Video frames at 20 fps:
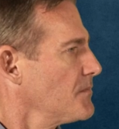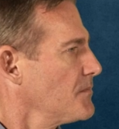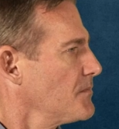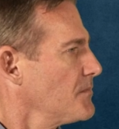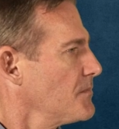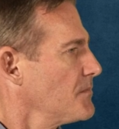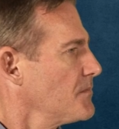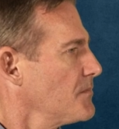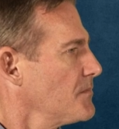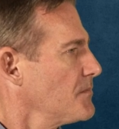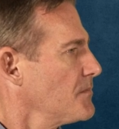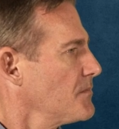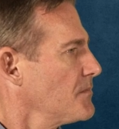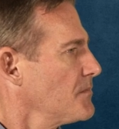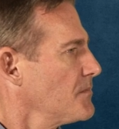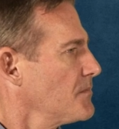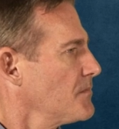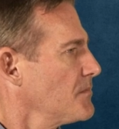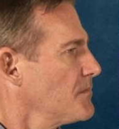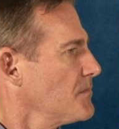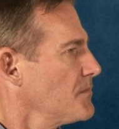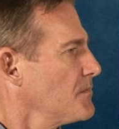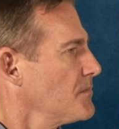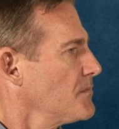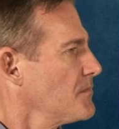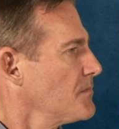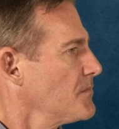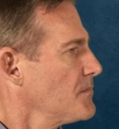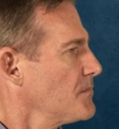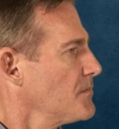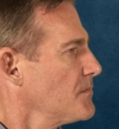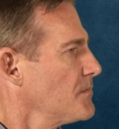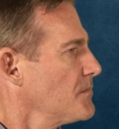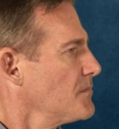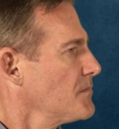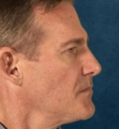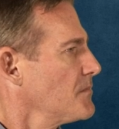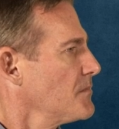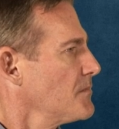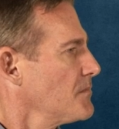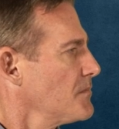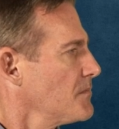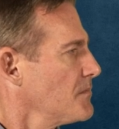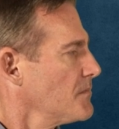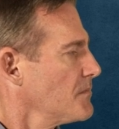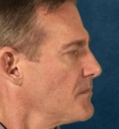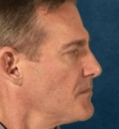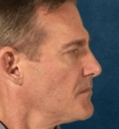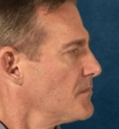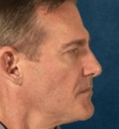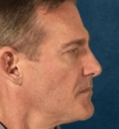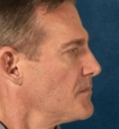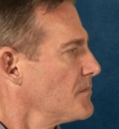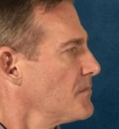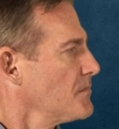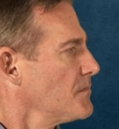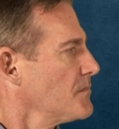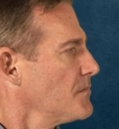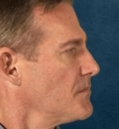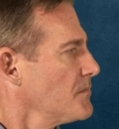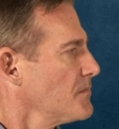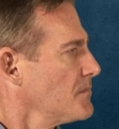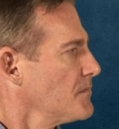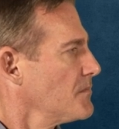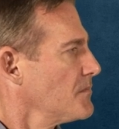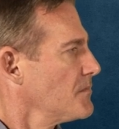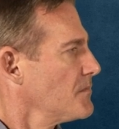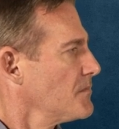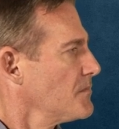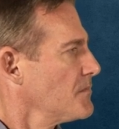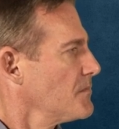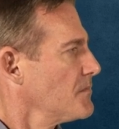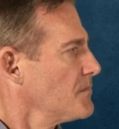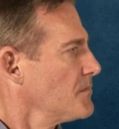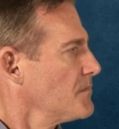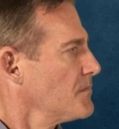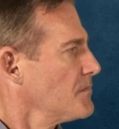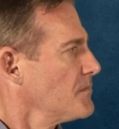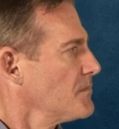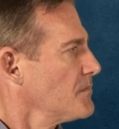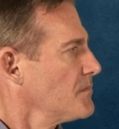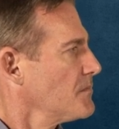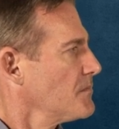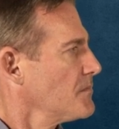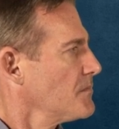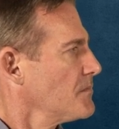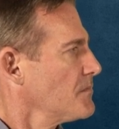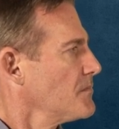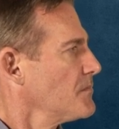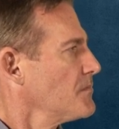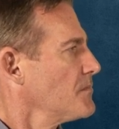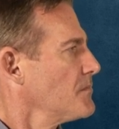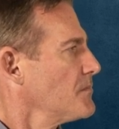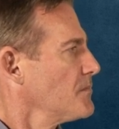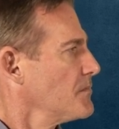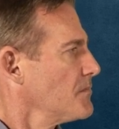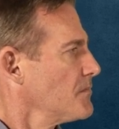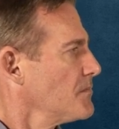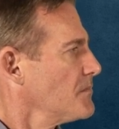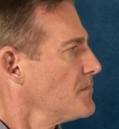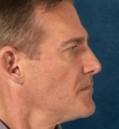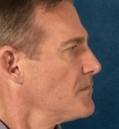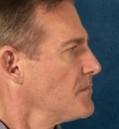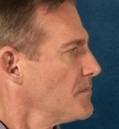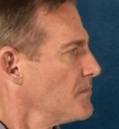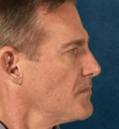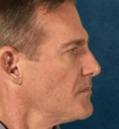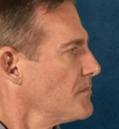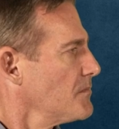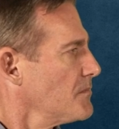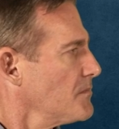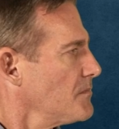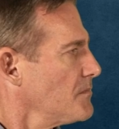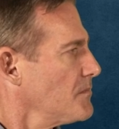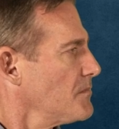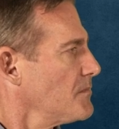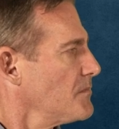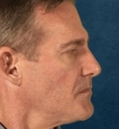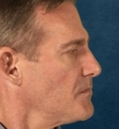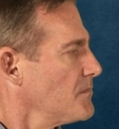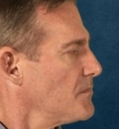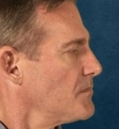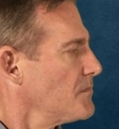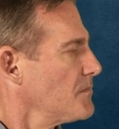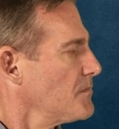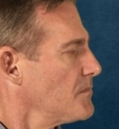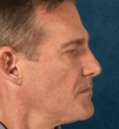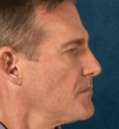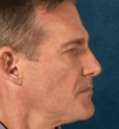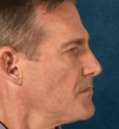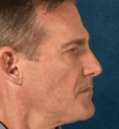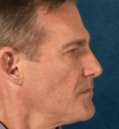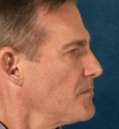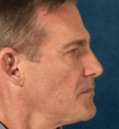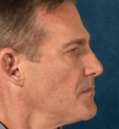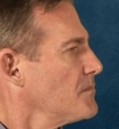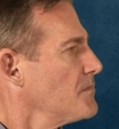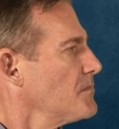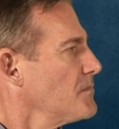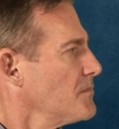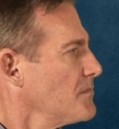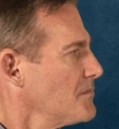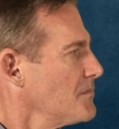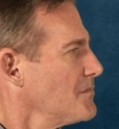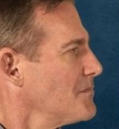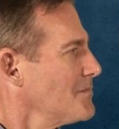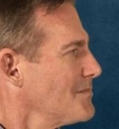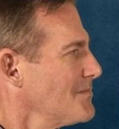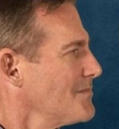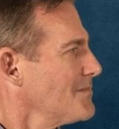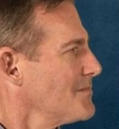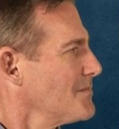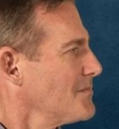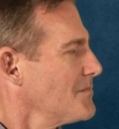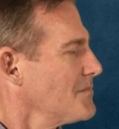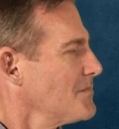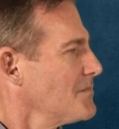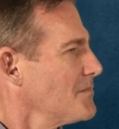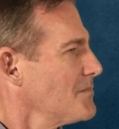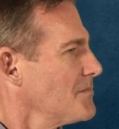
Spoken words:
(not speaking)